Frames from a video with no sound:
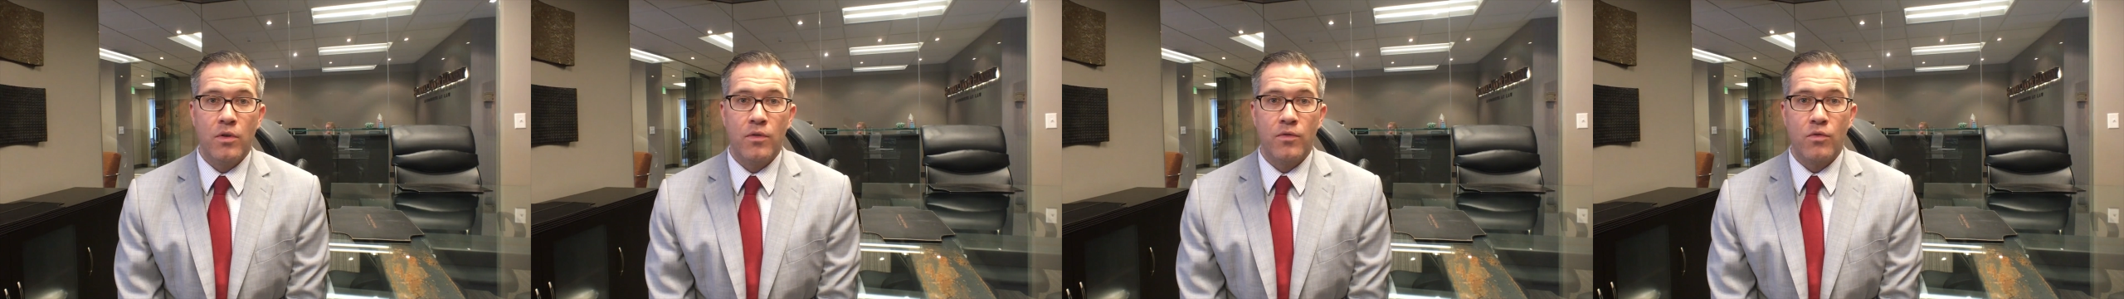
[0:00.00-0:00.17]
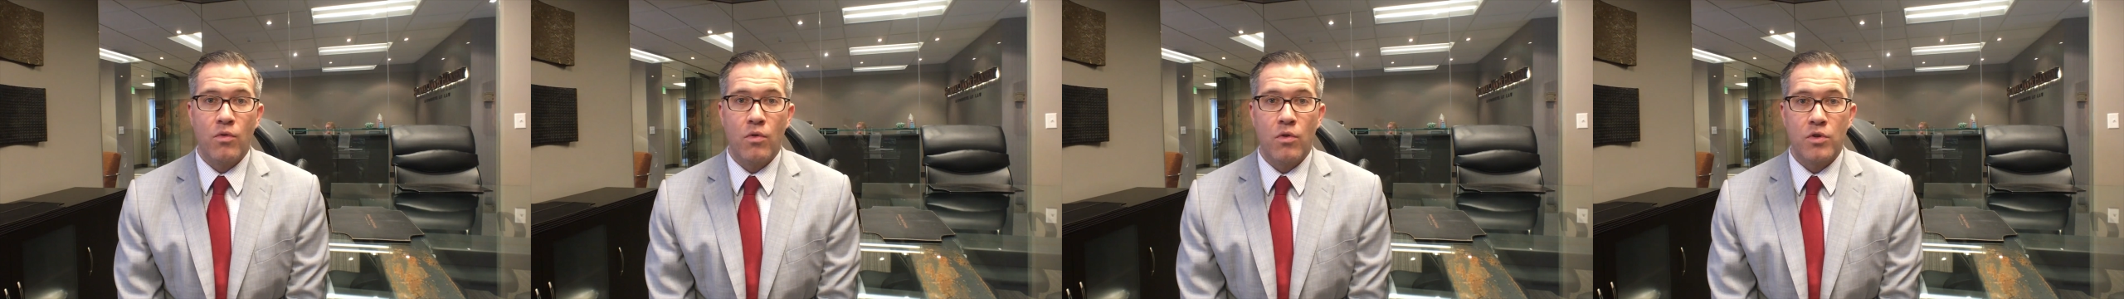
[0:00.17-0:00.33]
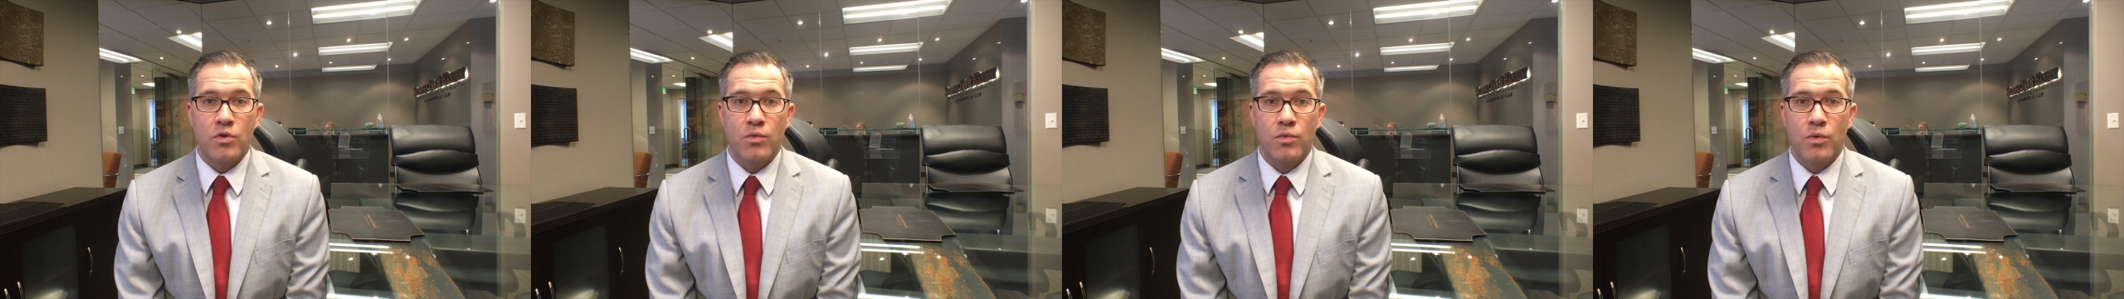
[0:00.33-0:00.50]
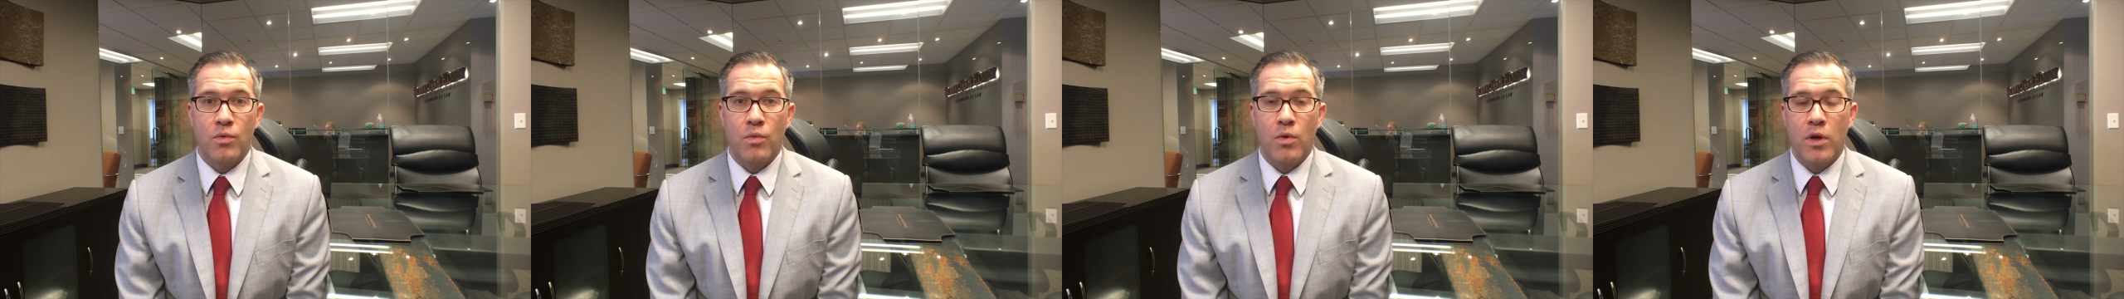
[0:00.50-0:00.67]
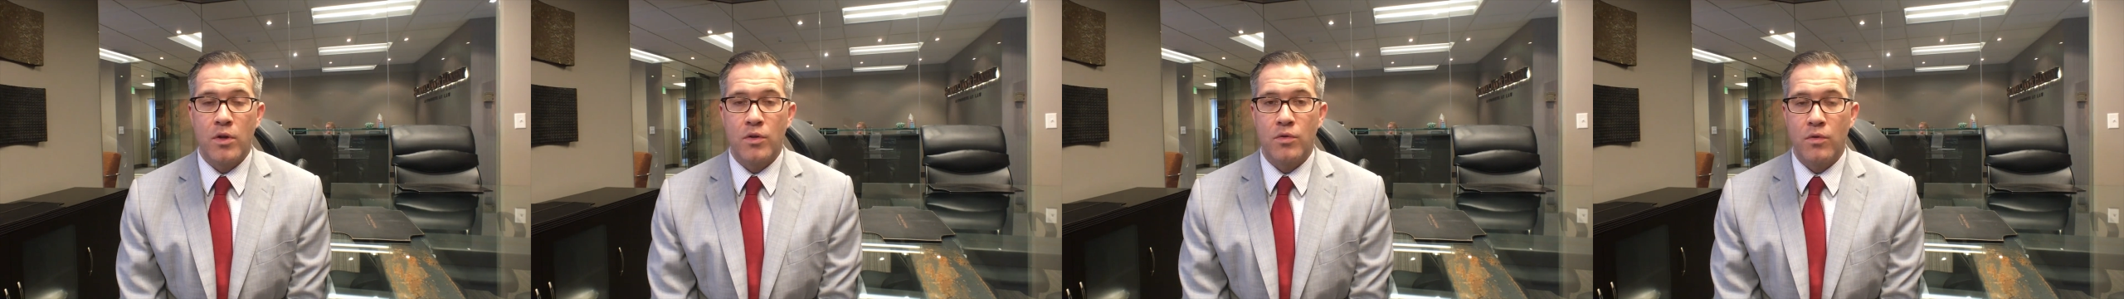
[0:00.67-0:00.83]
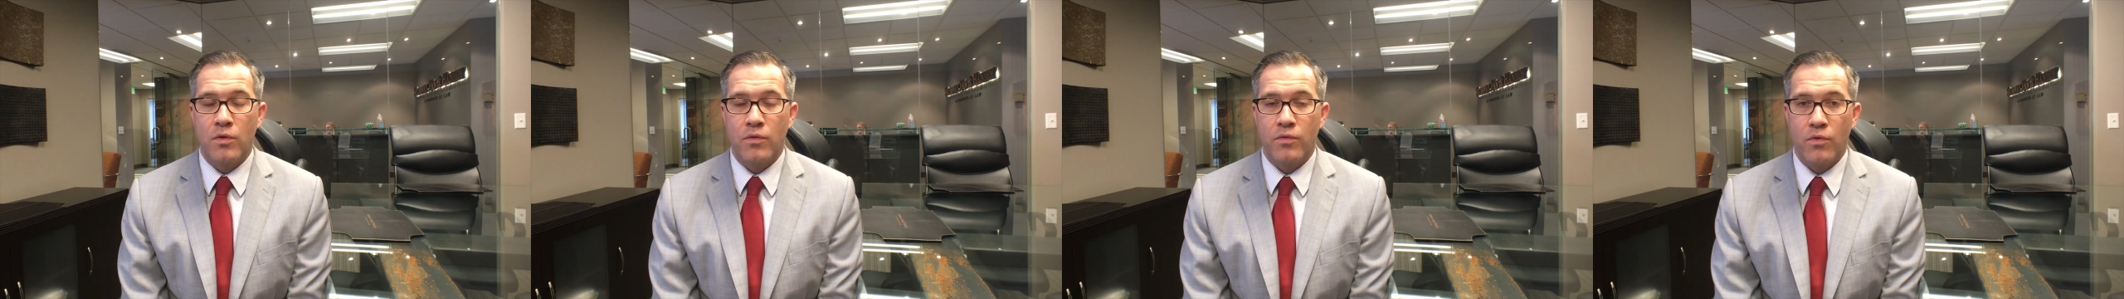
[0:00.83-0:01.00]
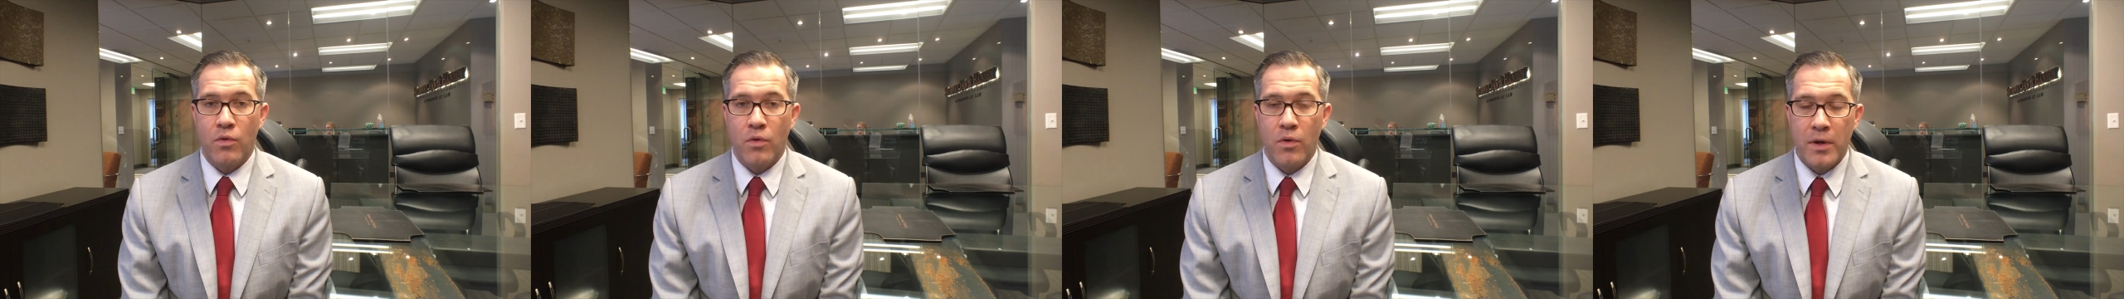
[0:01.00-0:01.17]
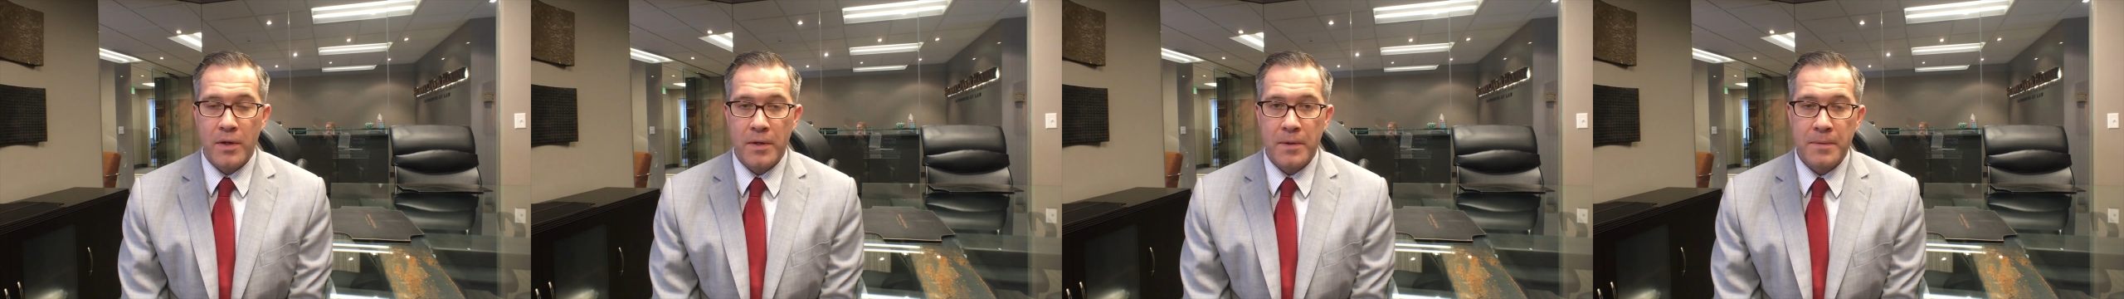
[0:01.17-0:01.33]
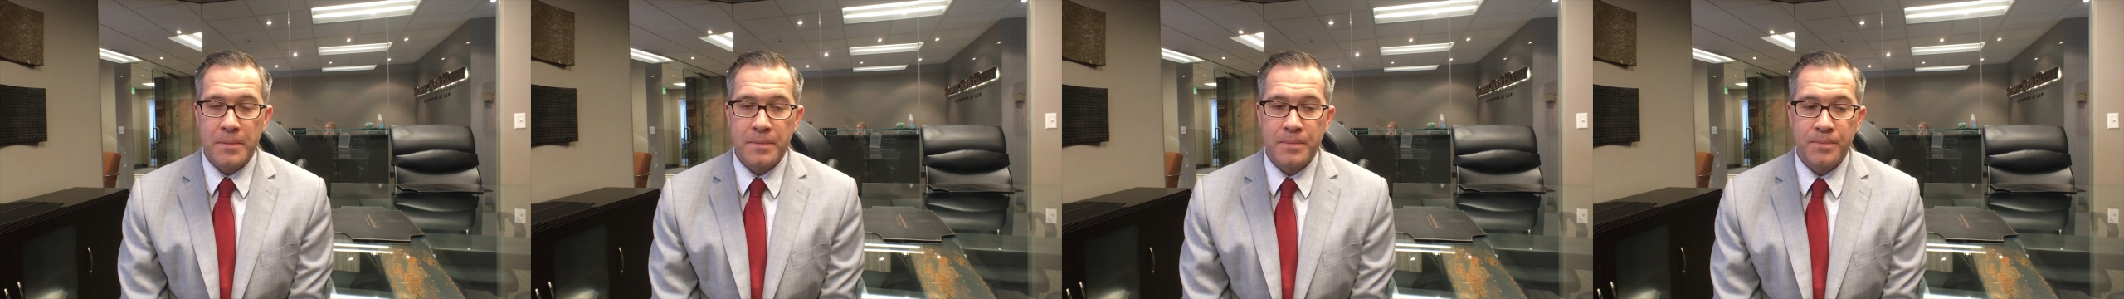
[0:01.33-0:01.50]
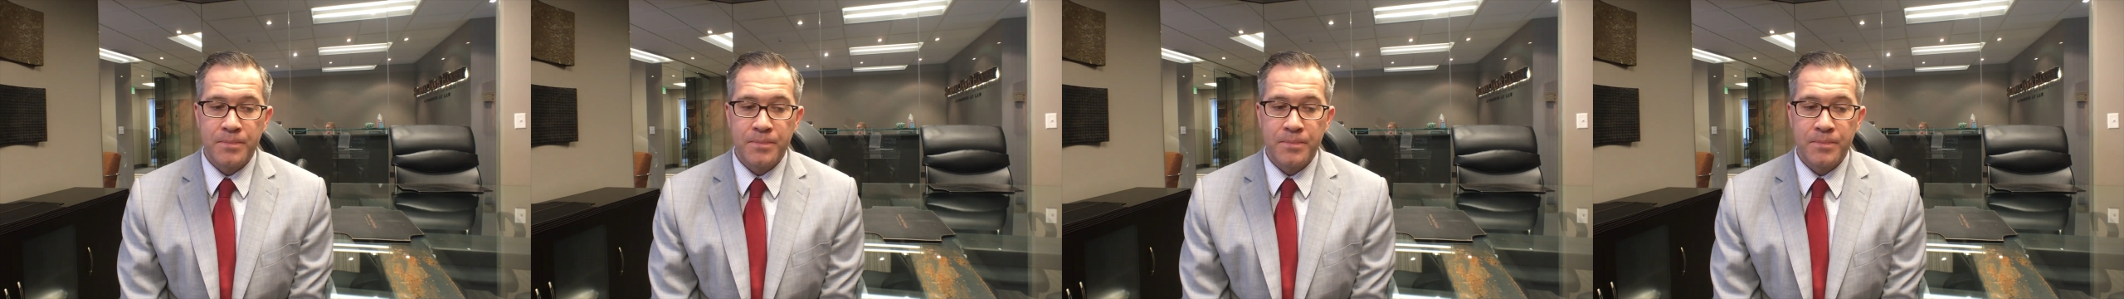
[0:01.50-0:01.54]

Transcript: of course would want to avoid.